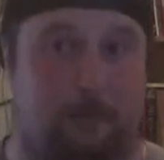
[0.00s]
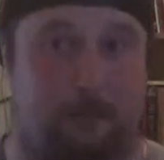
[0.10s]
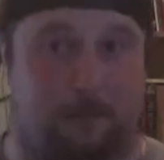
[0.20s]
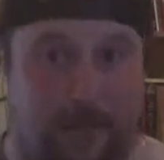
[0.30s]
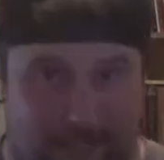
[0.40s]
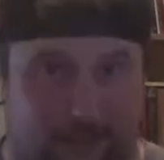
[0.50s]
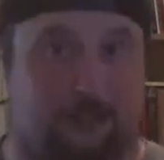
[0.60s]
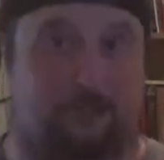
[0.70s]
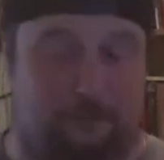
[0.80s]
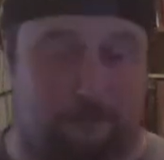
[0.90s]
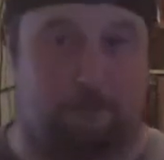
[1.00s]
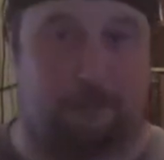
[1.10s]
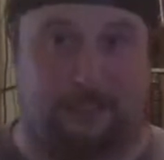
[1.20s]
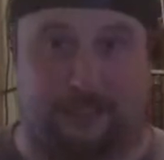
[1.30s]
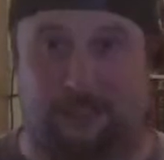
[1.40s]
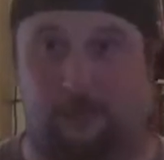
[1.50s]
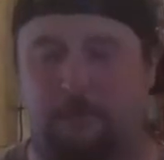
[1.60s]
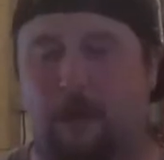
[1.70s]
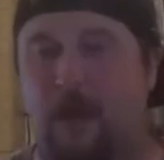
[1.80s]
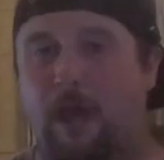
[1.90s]
coming back is to bring this
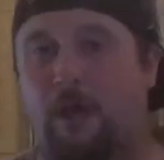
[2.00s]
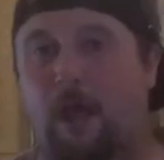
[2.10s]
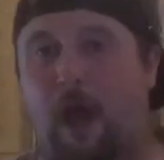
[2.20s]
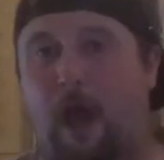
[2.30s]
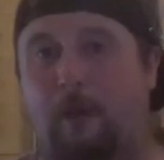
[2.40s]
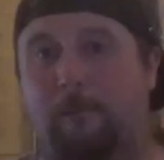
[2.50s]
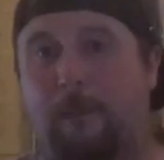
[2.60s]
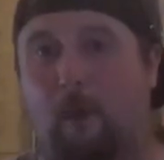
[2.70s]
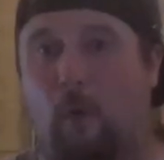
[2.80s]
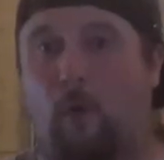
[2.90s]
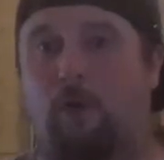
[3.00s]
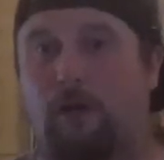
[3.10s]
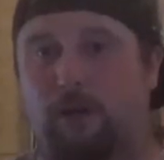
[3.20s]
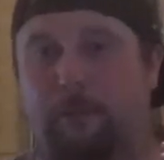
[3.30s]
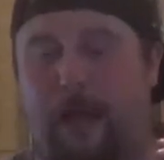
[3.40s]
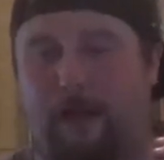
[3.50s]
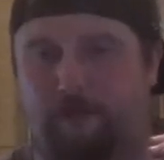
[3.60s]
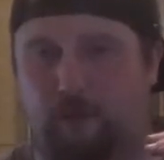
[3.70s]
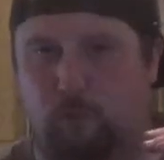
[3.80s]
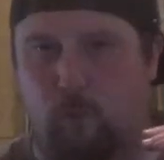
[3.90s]
up, All of them have
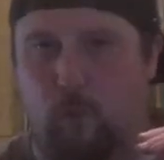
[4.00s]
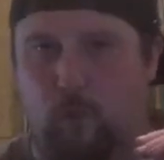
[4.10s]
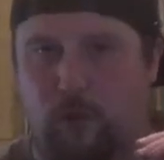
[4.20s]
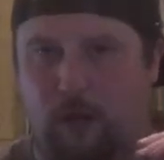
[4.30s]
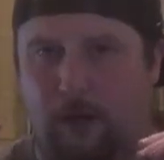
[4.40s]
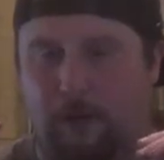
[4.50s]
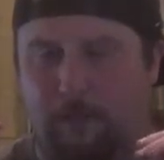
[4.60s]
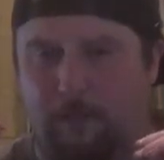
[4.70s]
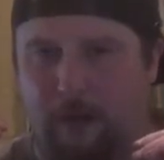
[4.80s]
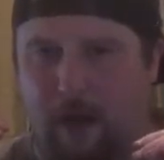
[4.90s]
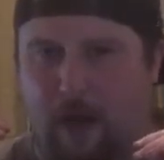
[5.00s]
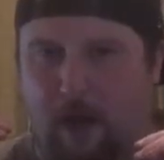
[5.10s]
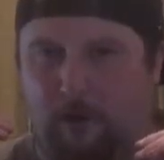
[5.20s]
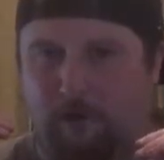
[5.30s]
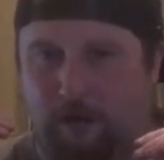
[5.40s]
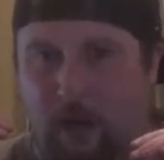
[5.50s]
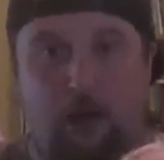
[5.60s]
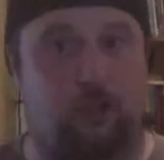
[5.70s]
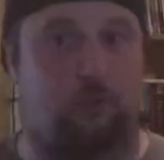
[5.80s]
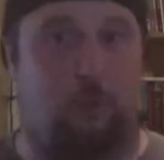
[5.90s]
to walk under an
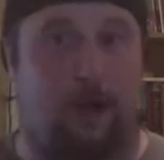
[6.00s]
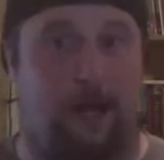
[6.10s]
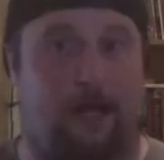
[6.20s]
archway,